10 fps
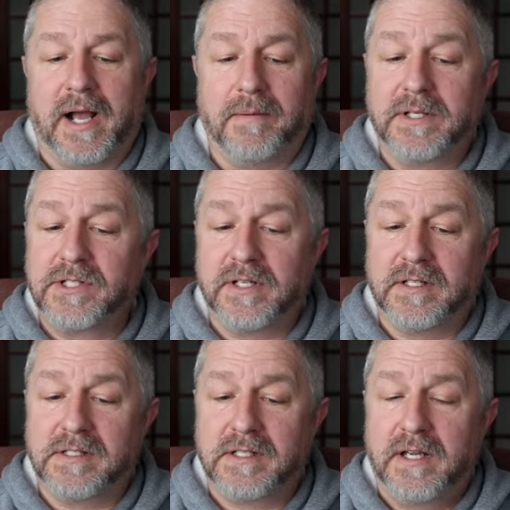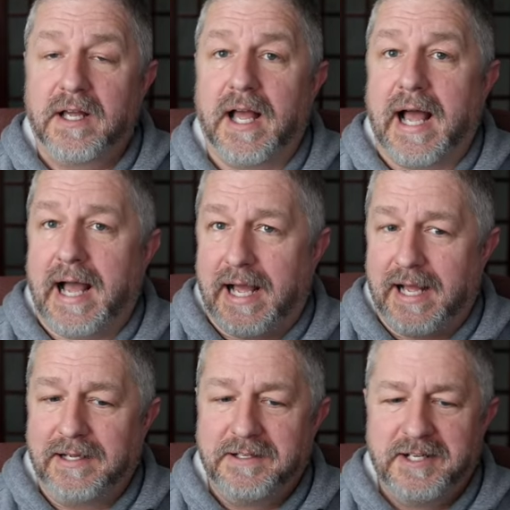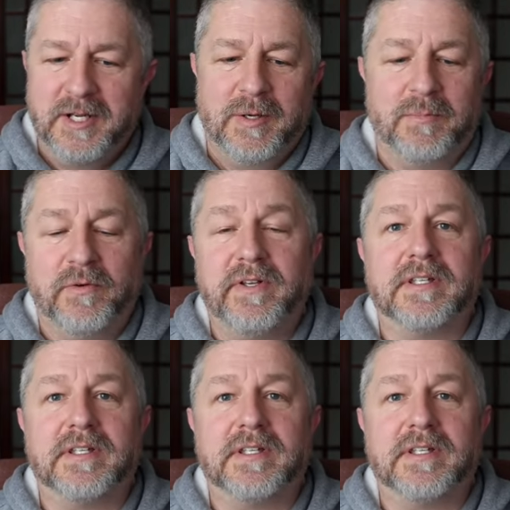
How much does a movie